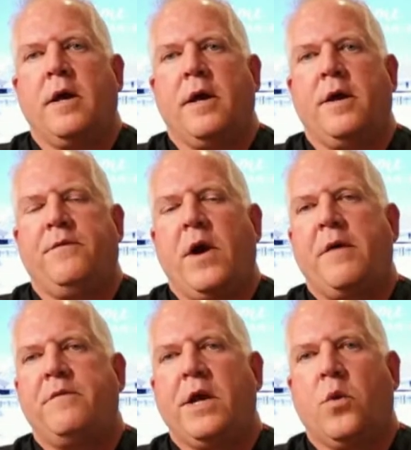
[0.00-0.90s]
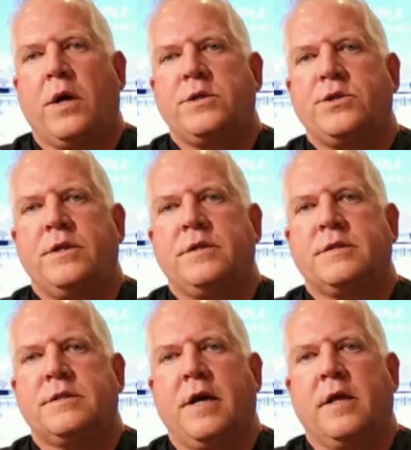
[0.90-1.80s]
If you have any
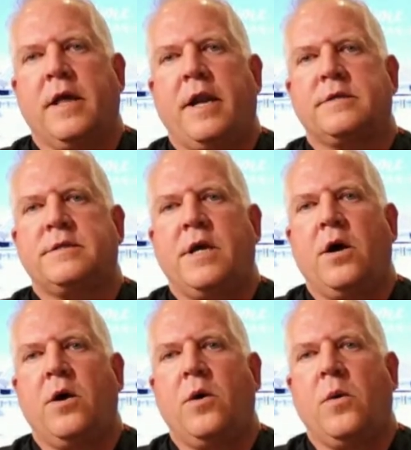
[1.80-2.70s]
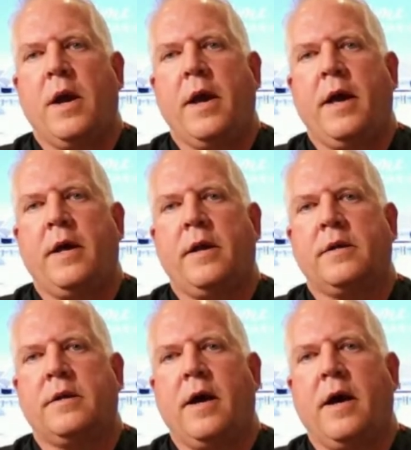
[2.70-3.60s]
questions, let us know.
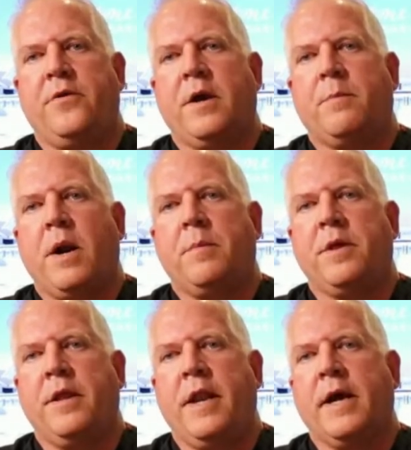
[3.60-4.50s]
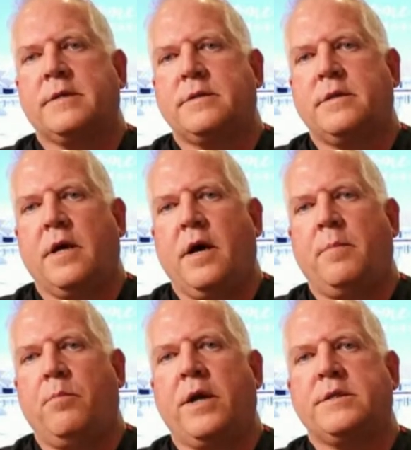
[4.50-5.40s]
And I think probably the next
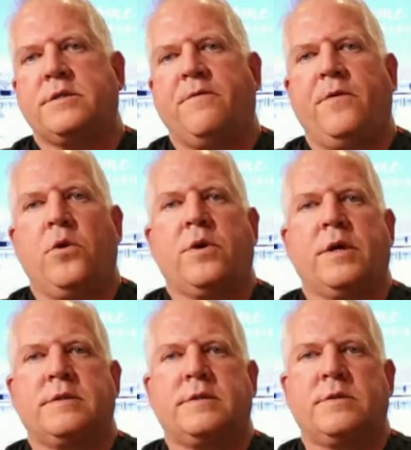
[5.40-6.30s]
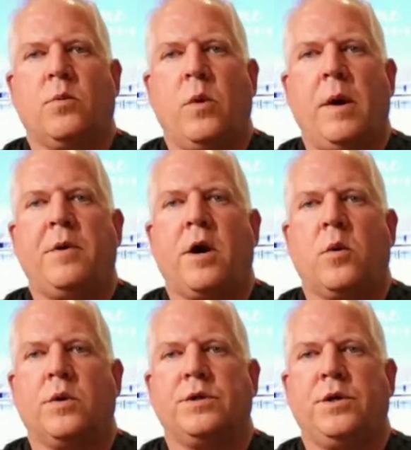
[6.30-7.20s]
breast focus
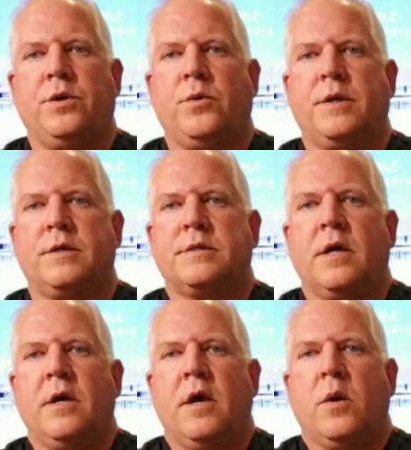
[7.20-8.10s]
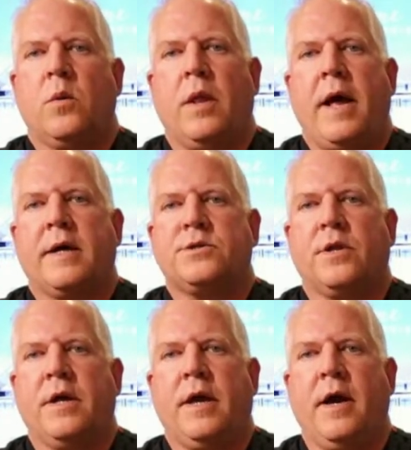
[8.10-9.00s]
webinar we'll do is we'll
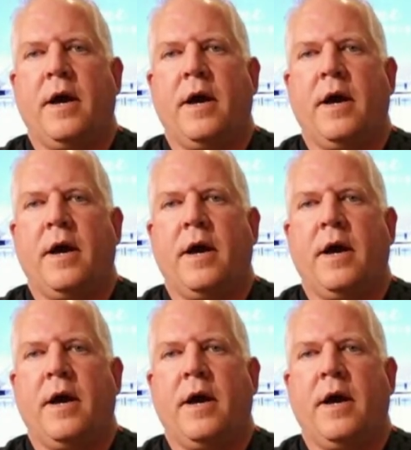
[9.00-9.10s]
actually